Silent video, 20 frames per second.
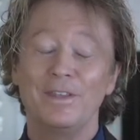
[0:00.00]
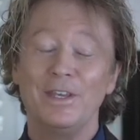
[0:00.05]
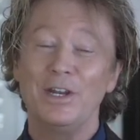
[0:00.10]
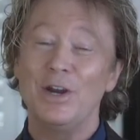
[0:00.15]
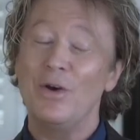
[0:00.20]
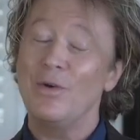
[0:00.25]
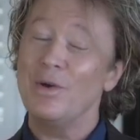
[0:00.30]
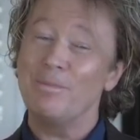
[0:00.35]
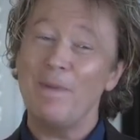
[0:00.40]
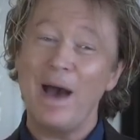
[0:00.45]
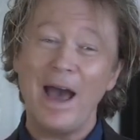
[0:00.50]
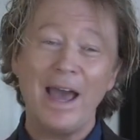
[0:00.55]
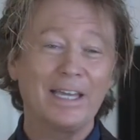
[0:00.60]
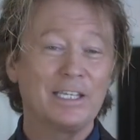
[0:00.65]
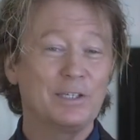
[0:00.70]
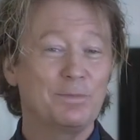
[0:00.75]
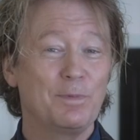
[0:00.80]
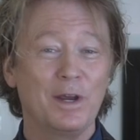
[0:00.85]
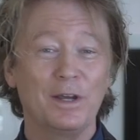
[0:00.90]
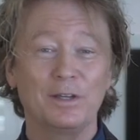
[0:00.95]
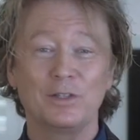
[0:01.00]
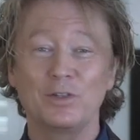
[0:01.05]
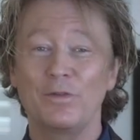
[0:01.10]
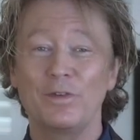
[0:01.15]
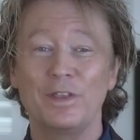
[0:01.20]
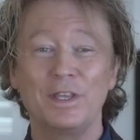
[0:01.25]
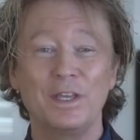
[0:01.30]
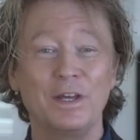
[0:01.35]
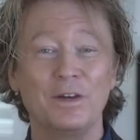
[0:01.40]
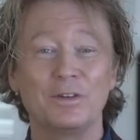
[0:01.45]
You know, in my experience
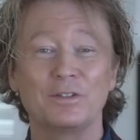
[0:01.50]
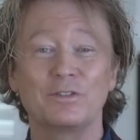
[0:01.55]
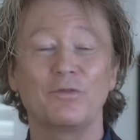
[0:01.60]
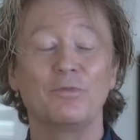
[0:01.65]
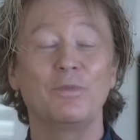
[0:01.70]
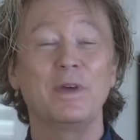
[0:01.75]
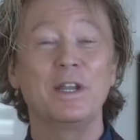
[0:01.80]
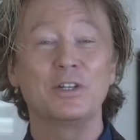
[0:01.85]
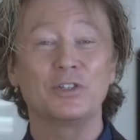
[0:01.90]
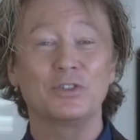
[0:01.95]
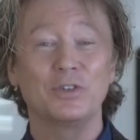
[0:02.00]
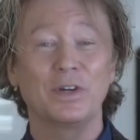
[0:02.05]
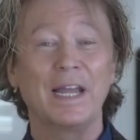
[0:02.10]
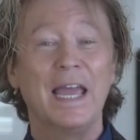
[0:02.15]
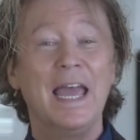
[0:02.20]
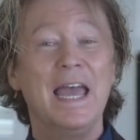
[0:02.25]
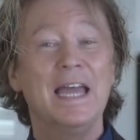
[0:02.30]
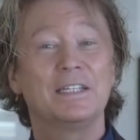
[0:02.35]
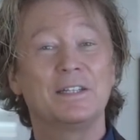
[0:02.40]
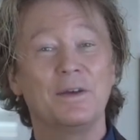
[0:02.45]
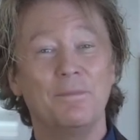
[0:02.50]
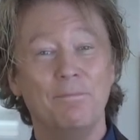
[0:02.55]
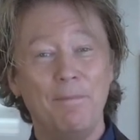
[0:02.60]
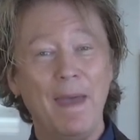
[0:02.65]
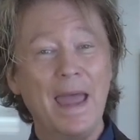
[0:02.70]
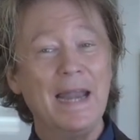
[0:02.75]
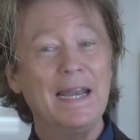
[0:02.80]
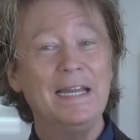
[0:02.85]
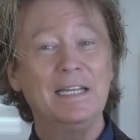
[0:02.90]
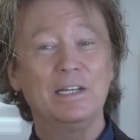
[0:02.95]
over the years of ministering to
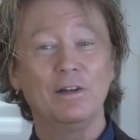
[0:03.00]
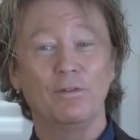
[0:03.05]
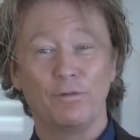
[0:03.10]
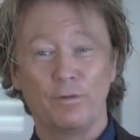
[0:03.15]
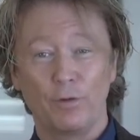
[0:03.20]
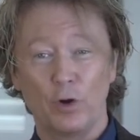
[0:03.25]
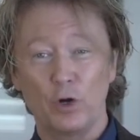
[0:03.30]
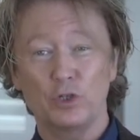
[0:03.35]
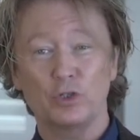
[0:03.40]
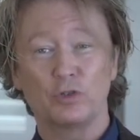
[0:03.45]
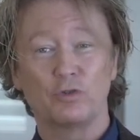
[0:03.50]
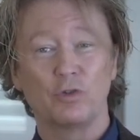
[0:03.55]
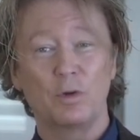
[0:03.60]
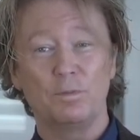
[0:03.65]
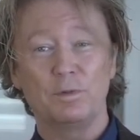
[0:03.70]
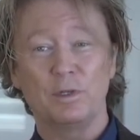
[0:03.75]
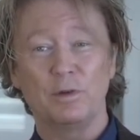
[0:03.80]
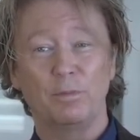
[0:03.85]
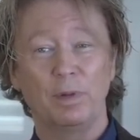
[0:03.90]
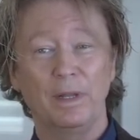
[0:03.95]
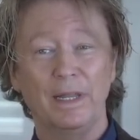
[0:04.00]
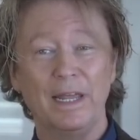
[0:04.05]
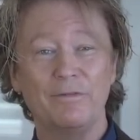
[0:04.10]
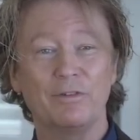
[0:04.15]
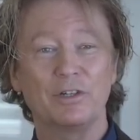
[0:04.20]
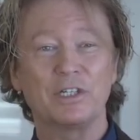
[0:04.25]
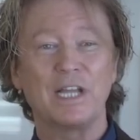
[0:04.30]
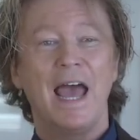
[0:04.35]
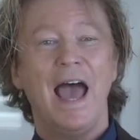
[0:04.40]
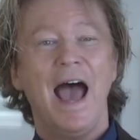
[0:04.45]
many diverse groups of
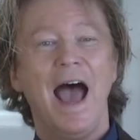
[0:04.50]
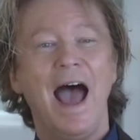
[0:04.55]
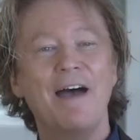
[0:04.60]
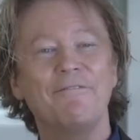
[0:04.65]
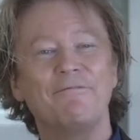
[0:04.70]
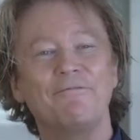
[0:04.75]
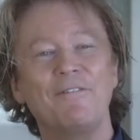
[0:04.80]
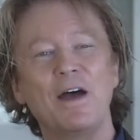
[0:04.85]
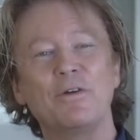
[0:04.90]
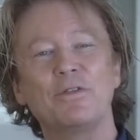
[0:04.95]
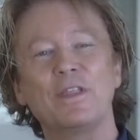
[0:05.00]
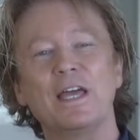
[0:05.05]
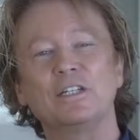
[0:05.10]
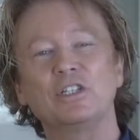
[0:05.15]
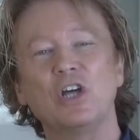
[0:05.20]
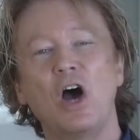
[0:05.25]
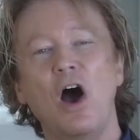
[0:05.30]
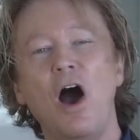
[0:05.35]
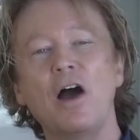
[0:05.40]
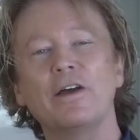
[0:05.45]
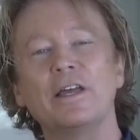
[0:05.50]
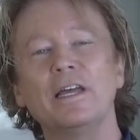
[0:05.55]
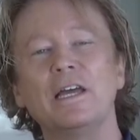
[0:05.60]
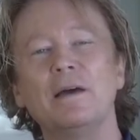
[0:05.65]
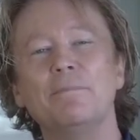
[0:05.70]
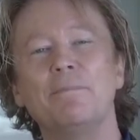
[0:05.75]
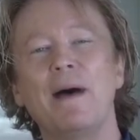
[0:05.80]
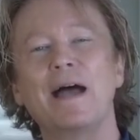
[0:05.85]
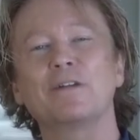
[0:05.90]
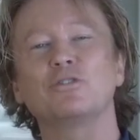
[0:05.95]
believers, I found that talking
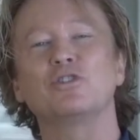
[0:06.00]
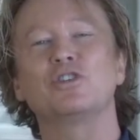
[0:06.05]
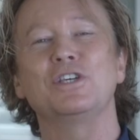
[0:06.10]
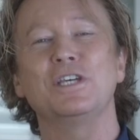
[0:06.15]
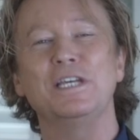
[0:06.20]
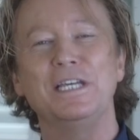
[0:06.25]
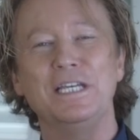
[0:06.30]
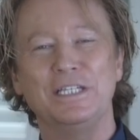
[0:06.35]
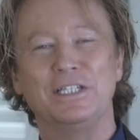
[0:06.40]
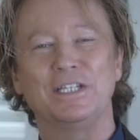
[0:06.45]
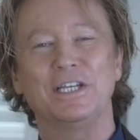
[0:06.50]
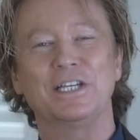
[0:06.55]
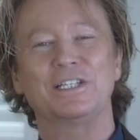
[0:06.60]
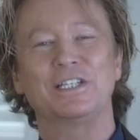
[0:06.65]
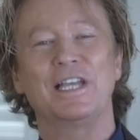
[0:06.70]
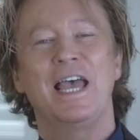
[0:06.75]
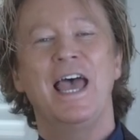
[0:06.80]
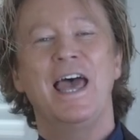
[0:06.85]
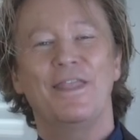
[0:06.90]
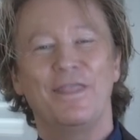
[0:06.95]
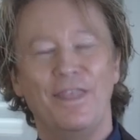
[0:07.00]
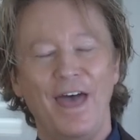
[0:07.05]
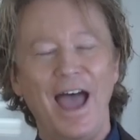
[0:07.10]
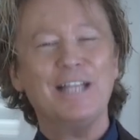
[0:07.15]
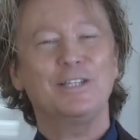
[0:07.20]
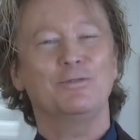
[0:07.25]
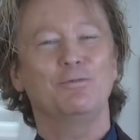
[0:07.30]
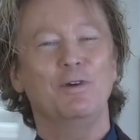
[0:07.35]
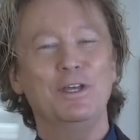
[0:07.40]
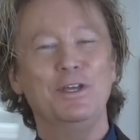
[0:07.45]
about Jesus,
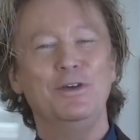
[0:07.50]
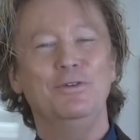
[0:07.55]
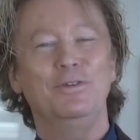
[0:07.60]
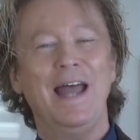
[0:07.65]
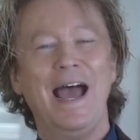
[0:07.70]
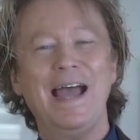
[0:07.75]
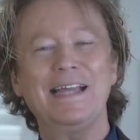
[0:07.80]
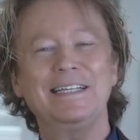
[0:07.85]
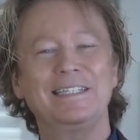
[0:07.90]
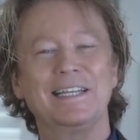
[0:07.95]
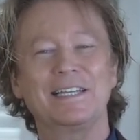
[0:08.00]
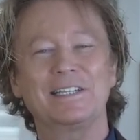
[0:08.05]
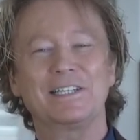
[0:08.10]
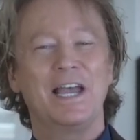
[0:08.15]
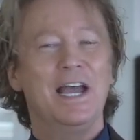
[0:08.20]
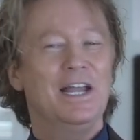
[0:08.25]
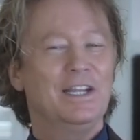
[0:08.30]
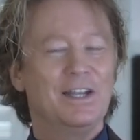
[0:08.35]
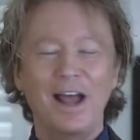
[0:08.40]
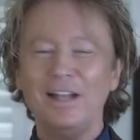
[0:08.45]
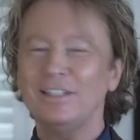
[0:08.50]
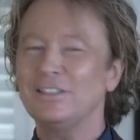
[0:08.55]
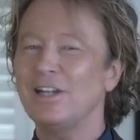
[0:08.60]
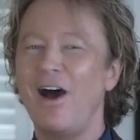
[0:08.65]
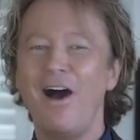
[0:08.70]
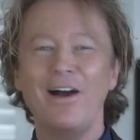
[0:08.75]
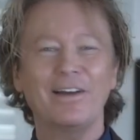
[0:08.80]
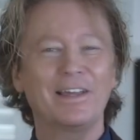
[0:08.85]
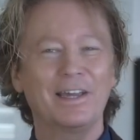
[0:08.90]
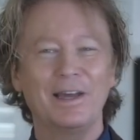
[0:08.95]
that's what unites us, not
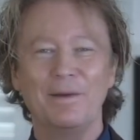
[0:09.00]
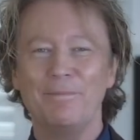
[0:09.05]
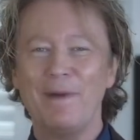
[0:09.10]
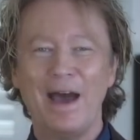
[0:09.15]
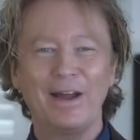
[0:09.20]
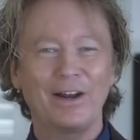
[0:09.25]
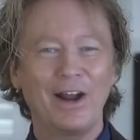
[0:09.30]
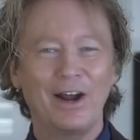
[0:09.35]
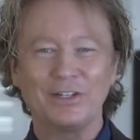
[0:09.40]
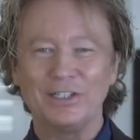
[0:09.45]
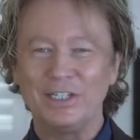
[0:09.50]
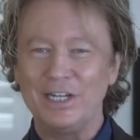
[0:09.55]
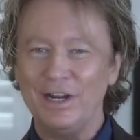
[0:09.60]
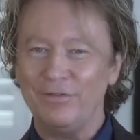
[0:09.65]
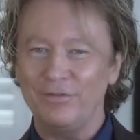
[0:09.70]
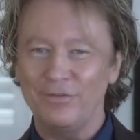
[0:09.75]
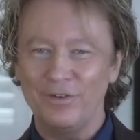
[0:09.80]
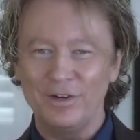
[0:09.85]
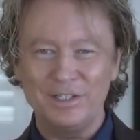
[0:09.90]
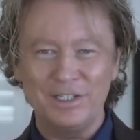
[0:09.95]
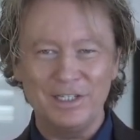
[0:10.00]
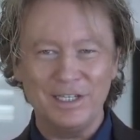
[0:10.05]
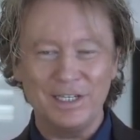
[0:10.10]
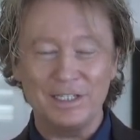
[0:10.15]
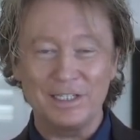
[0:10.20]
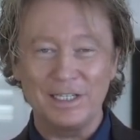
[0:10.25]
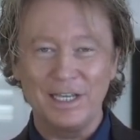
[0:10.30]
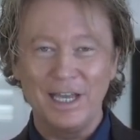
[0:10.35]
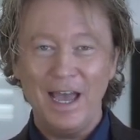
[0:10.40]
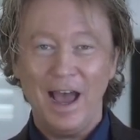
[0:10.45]
talking about our
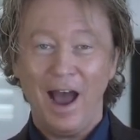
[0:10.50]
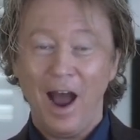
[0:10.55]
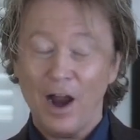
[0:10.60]
differences.